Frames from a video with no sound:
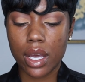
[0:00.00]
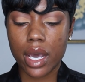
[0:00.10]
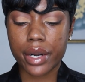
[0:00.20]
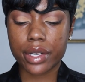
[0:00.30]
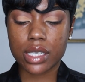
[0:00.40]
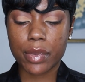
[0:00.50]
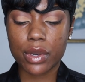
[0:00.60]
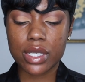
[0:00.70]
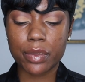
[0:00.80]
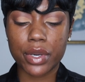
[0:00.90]
And you're
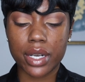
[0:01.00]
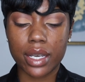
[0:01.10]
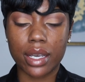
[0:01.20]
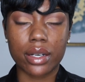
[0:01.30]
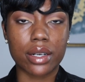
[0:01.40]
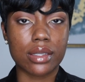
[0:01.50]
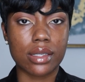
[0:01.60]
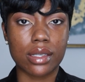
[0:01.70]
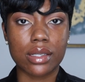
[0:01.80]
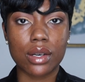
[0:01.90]
supposed to put it in your
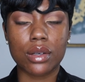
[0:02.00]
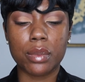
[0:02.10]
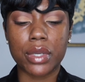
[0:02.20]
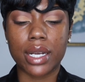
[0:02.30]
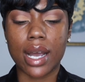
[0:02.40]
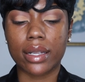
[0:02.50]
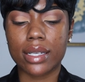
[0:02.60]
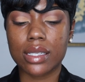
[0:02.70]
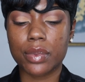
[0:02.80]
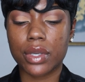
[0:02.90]
T-zone, but I
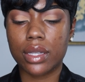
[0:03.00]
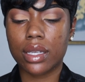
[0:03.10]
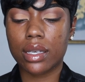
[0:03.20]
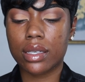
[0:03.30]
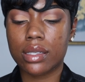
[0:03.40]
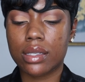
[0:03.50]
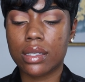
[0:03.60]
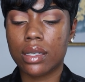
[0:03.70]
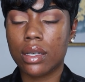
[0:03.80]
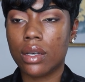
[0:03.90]
like to put
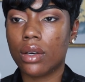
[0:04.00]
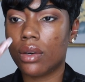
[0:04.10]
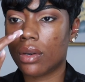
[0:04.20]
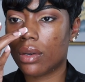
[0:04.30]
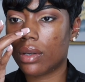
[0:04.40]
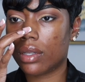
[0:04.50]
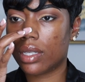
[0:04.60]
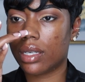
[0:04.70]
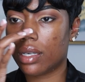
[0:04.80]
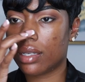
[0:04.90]
this on
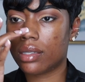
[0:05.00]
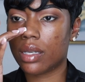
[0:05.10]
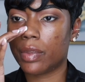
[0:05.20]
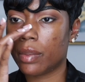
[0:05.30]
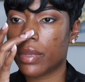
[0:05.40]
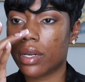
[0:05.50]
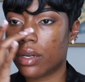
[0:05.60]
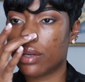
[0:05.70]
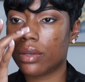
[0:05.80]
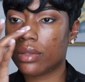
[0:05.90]
the tip of my
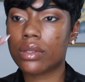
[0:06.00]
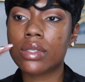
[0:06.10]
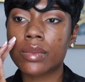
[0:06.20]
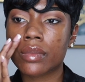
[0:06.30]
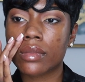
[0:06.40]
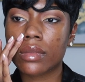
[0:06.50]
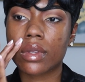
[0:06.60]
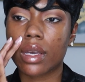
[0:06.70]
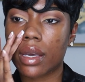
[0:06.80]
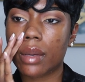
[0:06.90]
nose
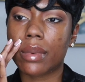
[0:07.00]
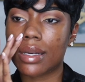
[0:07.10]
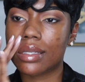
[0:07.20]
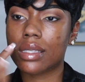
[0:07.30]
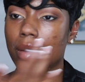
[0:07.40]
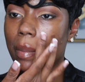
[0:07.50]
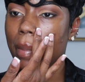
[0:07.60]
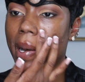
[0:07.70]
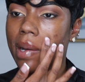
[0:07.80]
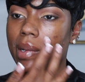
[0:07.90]
and my
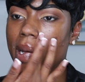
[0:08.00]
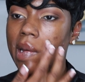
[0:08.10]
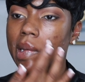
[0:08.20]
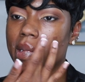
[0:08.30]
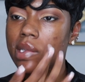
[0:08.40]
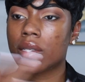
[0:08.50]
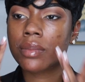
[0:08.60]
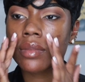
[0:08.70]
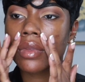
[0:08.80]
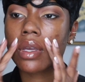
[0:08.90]
smile lines.
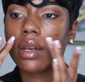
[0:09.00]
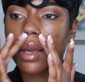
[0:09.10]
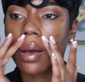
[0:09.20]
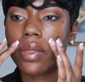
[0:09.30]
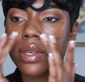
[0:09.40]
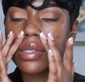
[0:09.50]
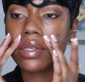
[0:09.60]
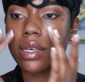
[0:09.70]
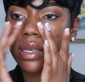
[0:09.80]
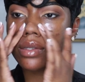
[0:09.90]
Now, this
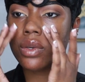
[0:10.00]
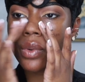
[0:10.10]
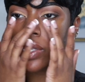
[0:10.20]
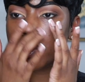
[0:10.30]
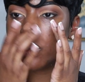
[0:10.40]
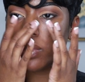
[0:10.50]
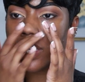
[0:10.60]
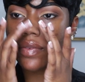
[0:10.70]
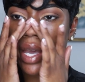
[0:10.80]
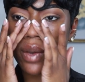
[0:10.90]
is going to
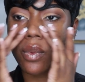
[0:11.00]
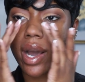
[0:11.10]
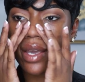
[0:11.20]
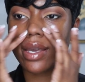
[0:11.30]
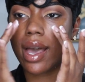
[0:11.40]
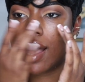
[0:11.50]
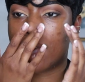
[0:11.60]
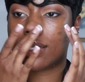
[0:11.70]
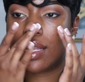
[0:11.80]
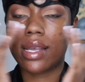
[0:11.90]
leave a white
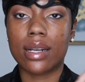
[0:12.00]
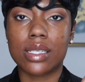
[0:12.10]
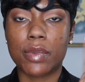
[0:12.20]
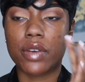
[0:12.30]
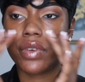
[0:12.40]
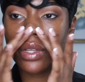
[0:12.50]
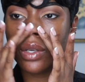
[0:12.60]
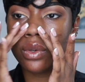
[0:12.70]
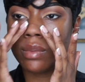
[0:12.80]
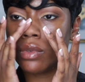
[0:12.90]
cast, and that is perfectly
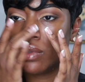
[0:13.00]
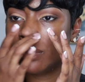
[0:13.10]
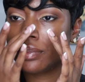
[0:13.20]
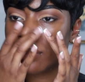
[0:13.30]
normal.